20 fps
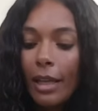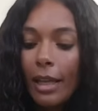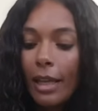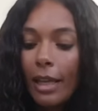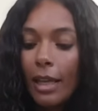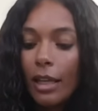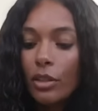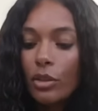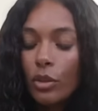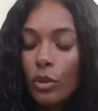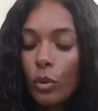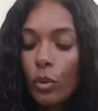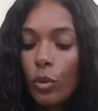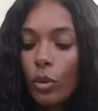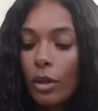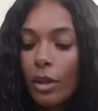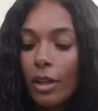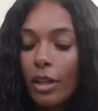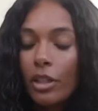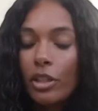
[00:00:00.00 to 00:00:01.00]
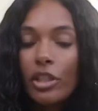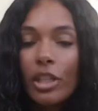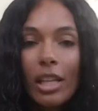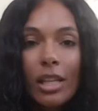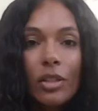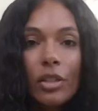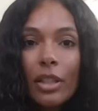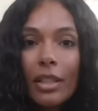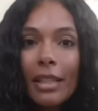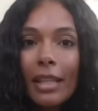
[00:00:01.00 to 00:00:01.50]
and or
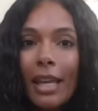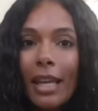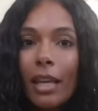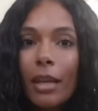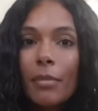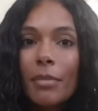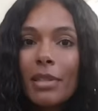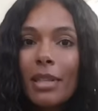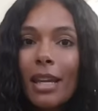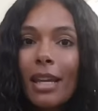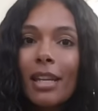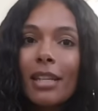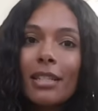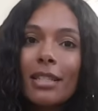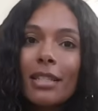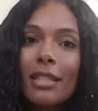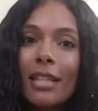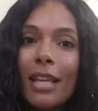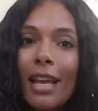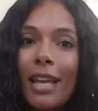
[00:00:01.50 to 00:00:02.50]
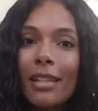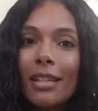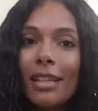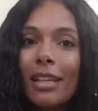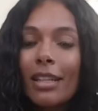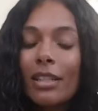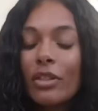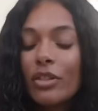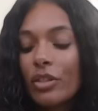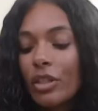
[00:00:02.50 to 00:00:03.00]
changing campsites, then
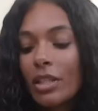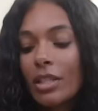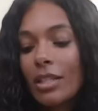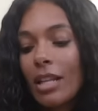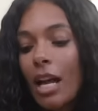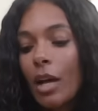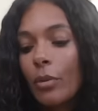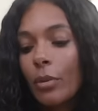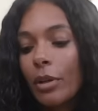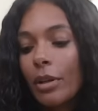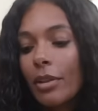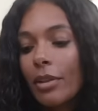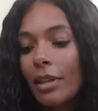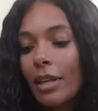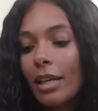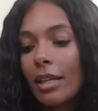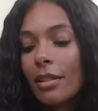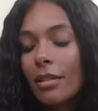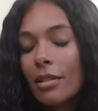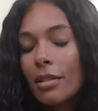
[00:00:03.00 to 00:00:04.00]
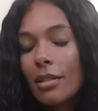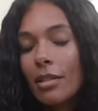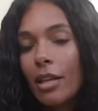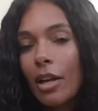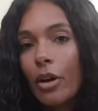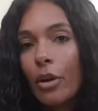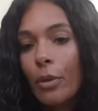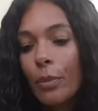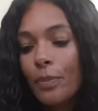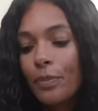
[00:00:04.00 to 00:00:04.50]
it's just not worth it.
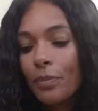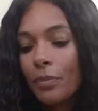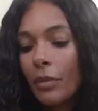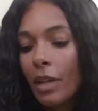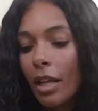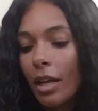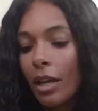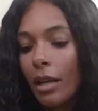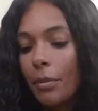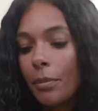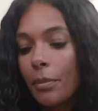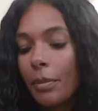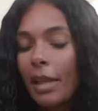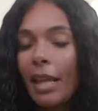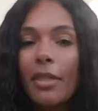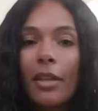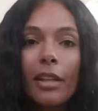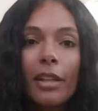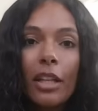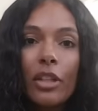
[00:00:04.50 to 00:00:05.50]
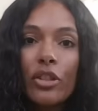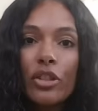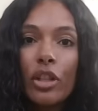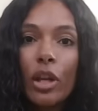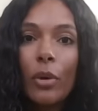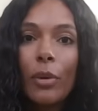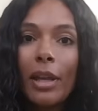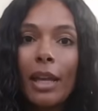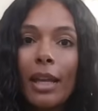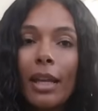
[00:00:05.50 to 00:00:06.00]
So, but I thought I'd
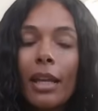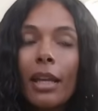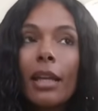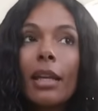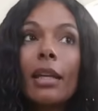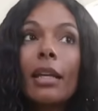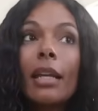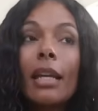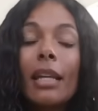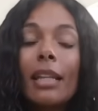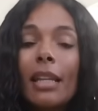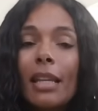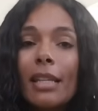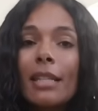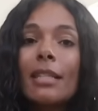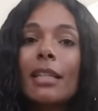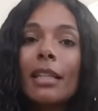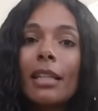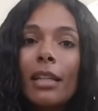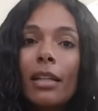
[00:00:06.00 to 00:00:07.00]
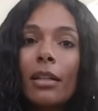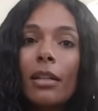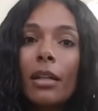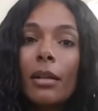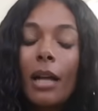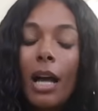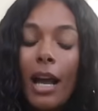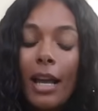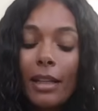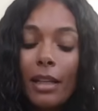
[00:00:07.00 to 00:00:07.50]
show it. It is a
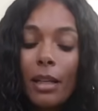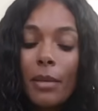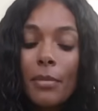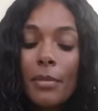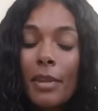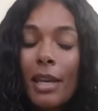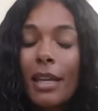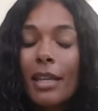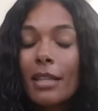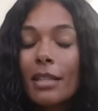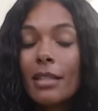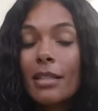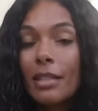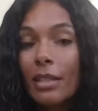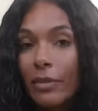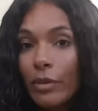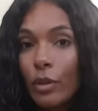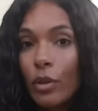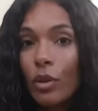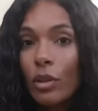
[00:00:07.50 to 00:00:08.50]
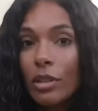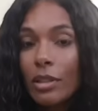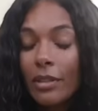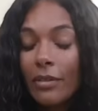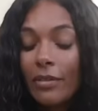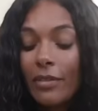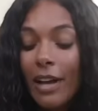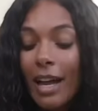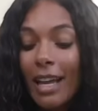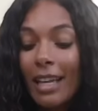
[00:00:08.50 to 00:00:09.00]
gear item that is difficult
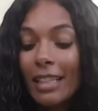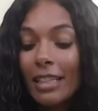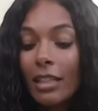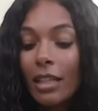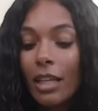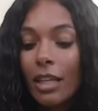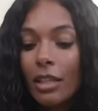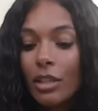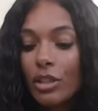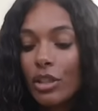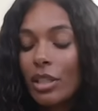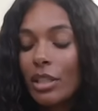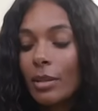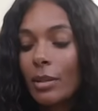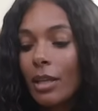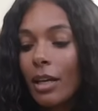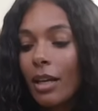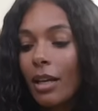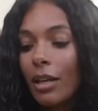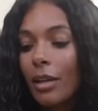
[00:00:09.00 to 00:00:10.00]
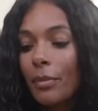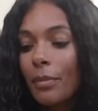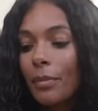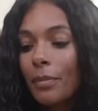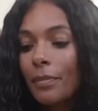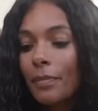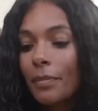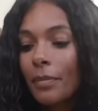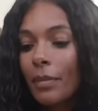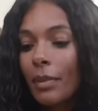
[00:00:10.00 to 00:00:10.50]
to find. I